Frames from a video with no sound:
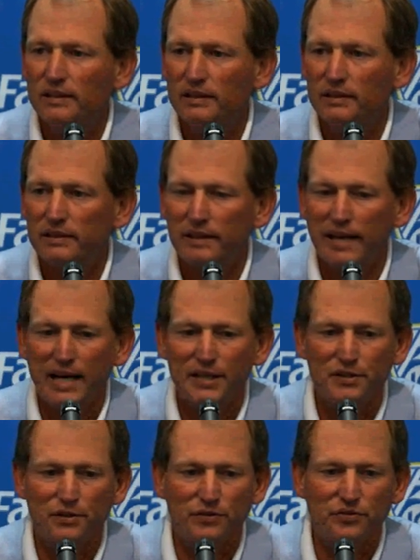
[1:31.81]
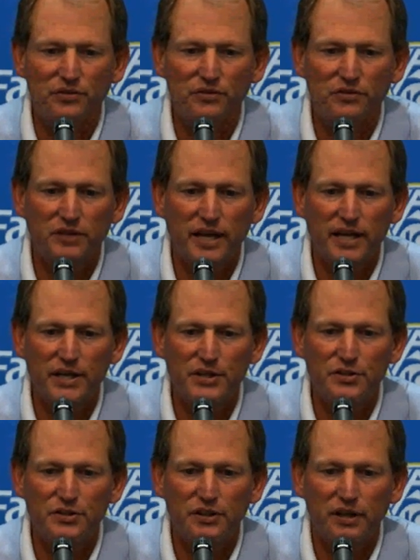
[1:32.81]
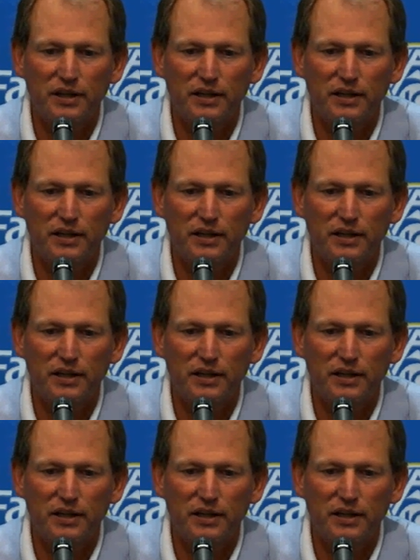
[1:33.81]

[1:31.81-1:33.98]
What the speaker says: the national stage,